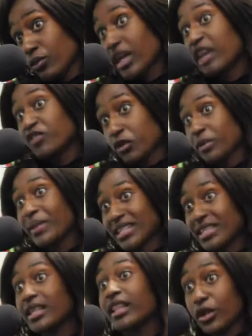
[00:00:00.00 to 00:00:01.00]
After we
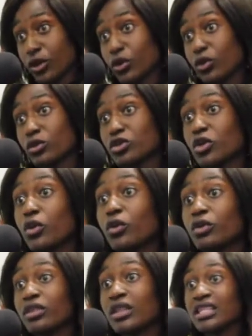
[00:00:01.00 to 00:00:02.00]
pass it, they know.
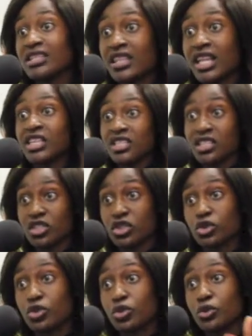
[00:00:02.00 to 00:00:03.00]
So it's their
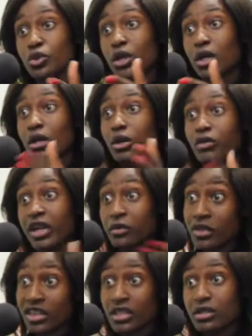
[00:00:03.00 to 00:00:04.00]
decision to run
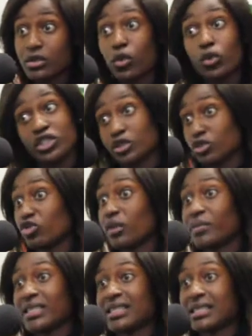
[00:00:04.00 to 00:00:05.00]
with it or just
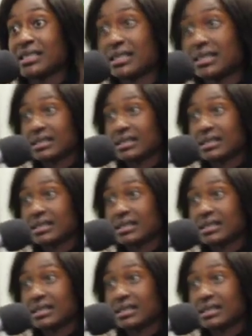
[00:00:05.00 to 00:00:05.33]
drop it.